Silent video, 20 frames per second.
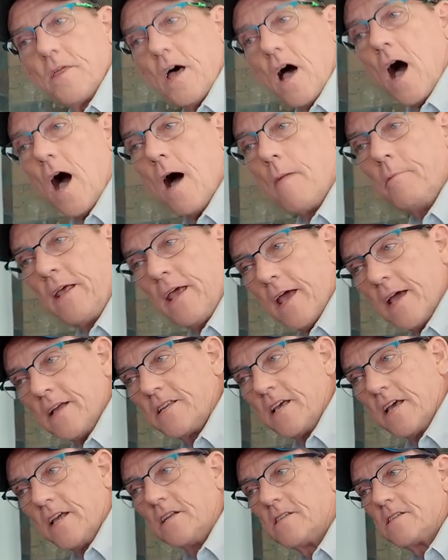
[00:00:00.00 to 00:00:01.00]
Omni
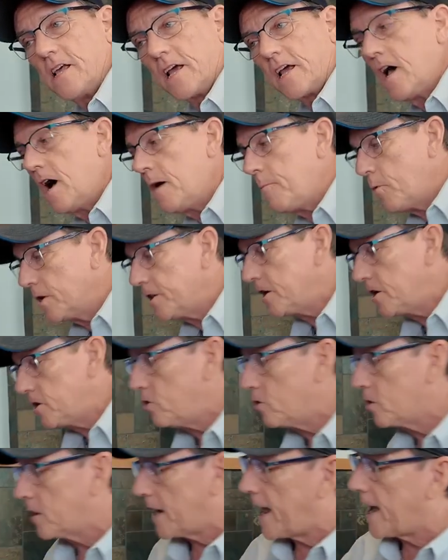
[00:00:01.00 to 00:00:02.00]
antennas that come with it.
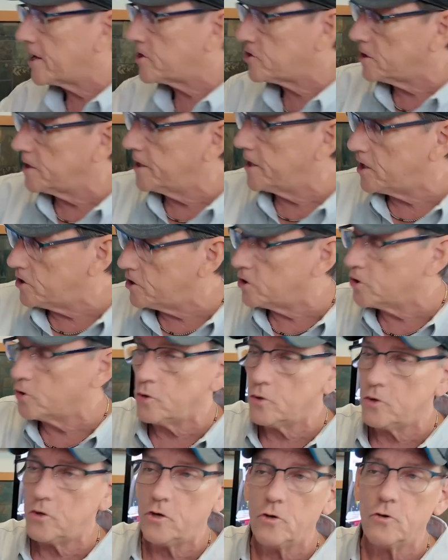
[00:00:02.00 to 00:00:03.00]
You can actually
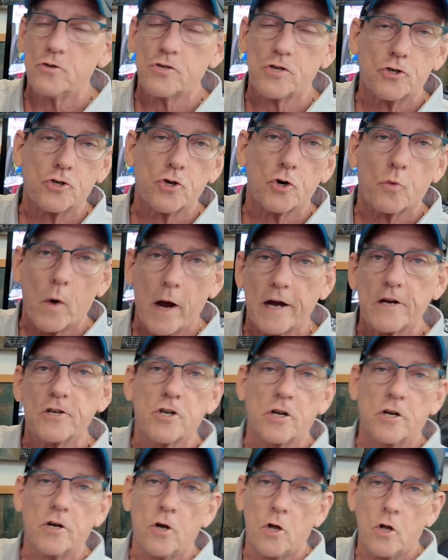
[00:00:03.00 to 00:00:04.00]
use a
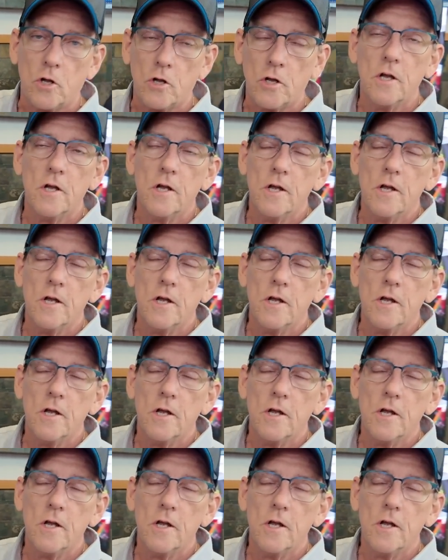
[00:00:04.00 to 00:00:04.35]
directional